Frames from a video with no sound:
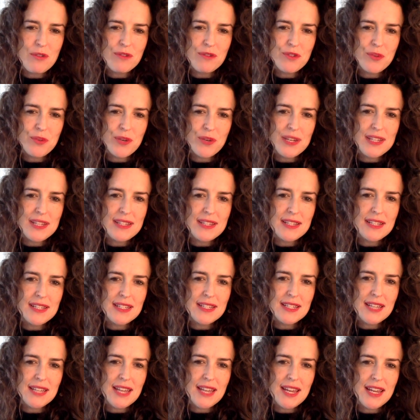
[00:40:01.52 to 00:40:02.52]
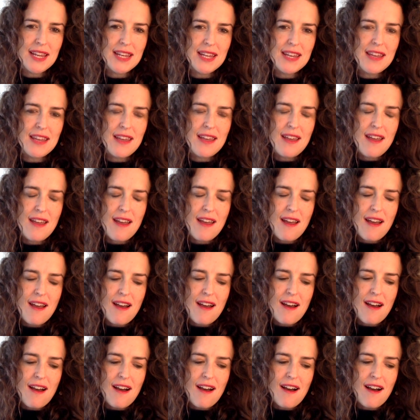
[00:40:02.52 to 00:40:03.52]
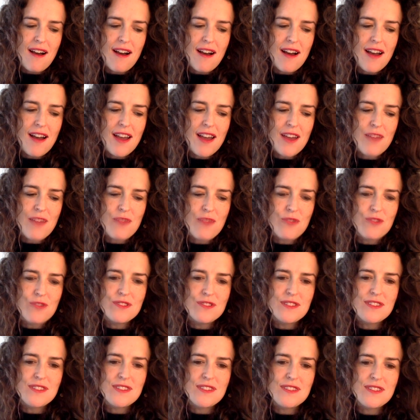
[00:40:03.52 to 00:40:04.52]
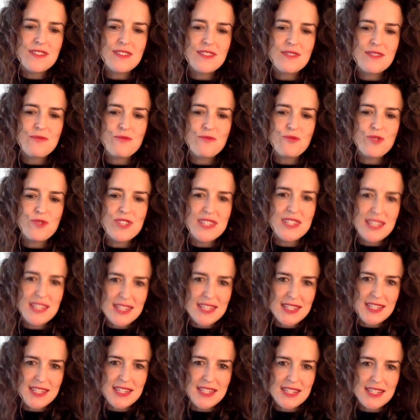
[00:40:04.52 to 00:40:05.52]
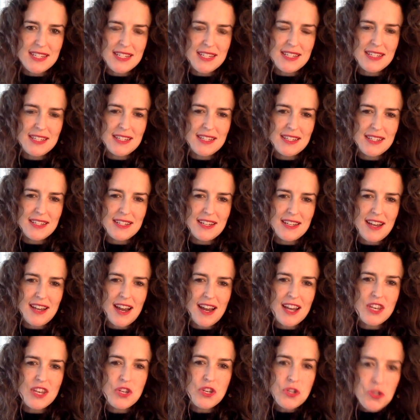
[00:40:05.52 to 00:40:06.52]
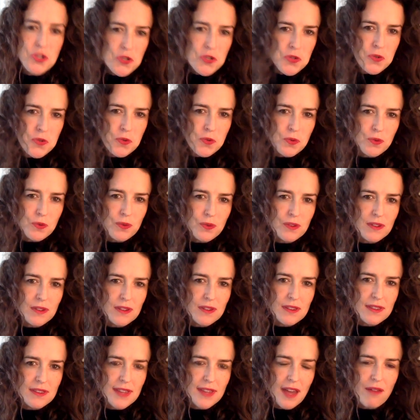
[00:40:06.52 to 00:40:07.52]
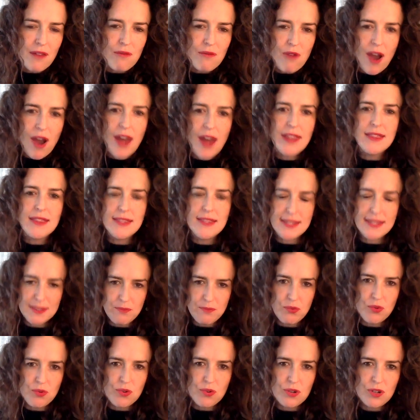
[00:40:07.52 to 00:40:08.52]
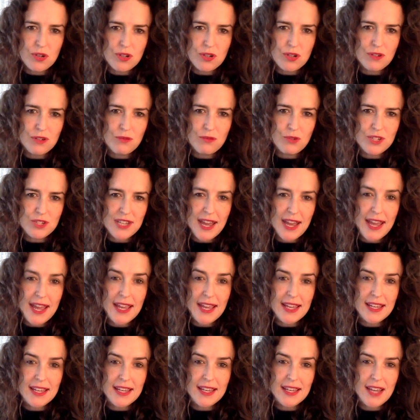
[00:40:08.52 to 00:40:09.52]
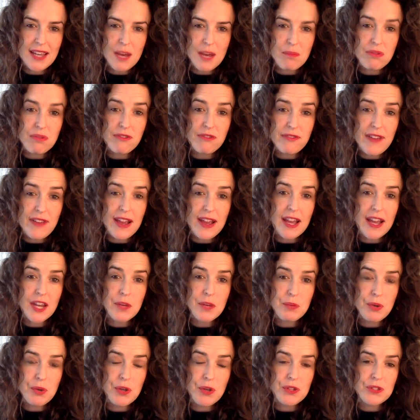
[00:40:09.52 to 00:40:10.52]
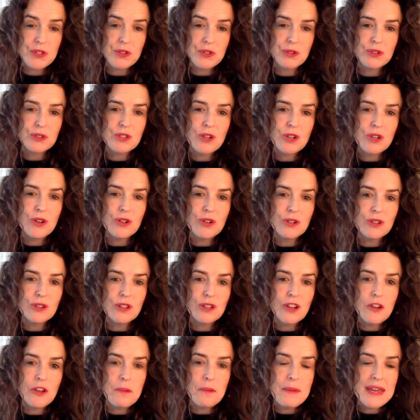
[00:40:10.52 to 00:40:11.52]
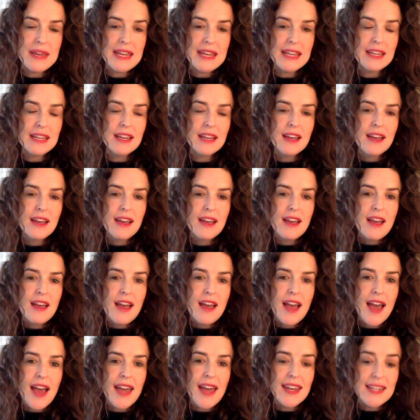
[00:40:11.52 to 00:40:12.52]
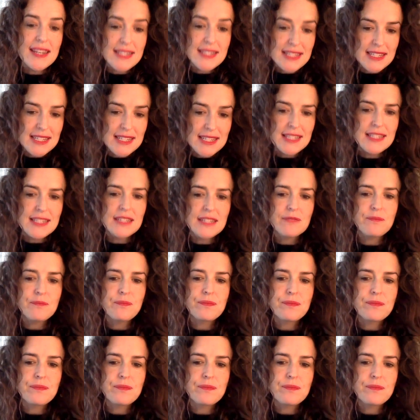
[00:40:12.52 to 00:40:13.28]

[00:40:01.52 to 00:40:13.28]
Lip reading: of 2016, I was resistant. I knew that writing this book would take a profound personal toll on me, and it did.